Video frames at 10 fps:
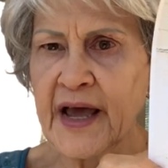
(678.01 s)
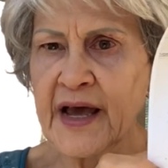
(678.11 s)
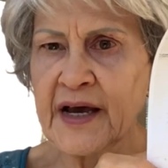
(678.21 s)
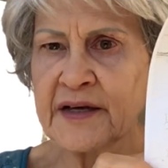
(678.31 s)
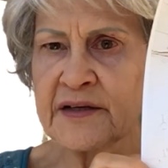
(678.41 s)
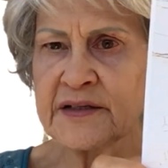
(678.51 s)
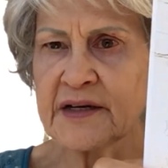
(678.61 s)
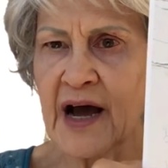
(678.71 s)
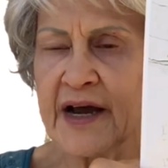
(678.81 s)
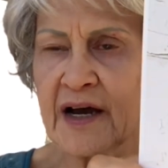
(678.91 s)
and
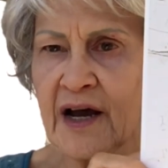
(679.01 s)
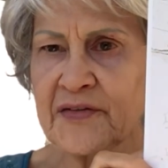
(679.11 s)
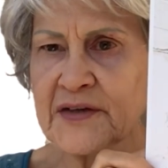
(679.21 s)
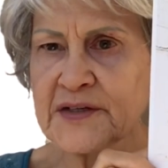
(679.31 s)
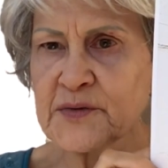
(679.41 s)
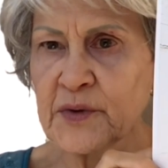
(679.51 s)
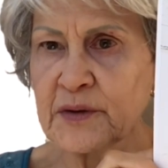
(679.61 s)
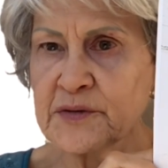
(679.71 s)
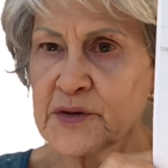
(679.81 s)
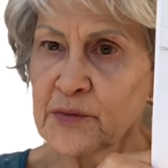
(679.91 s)
I got this when it
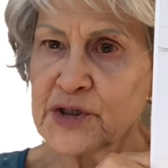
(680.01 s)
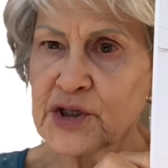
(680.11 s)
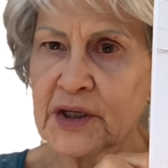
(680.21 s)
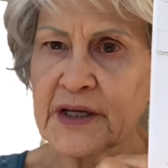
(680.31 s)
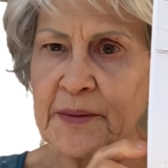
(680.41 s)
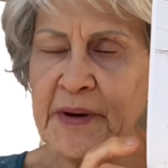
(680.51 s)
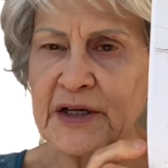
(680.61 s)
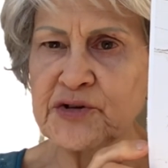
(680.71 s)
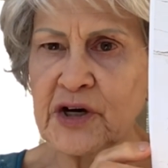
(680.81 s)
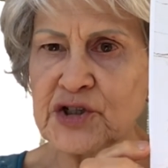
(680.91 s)
was originally a
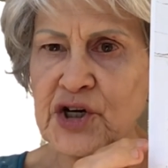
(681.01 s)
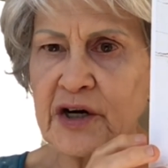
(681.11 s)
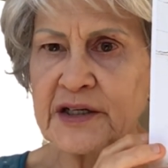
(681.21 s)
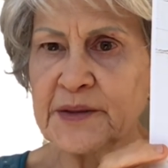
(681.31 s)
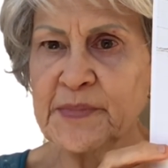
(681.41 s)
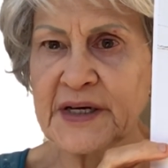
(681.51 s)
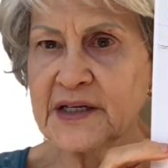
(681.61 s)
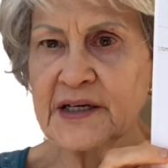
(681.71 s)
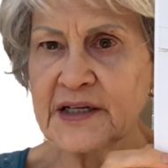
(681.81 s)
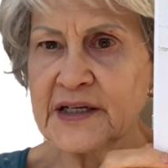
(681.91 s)
Patreon chart, but
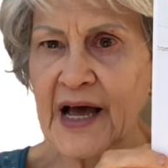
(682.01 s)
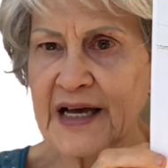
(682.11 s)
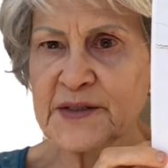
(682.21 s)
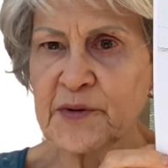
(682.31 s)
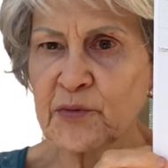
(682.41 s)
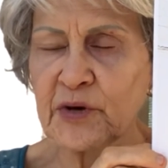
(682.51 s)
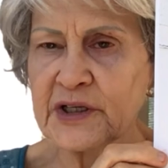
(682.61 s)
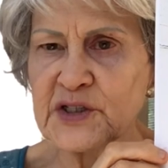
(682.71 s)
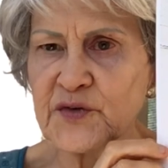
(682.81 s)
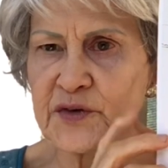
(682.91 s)
it has been
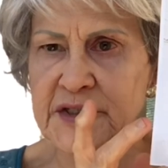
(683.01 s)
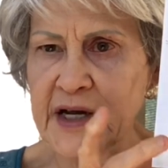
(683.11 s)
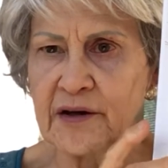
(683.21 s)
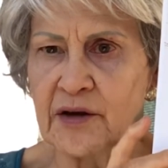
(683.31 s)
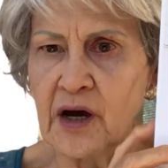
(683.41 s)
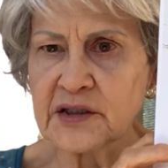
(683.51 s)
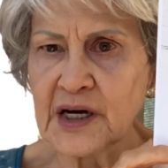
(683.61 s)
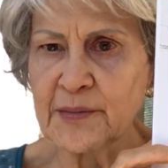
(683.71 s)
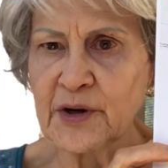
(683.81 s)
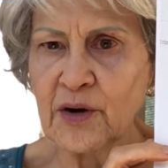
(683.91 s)
released for sale a long
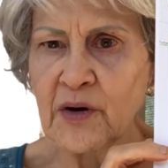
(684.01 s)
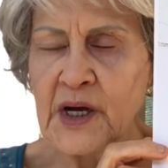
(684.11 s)
time ago.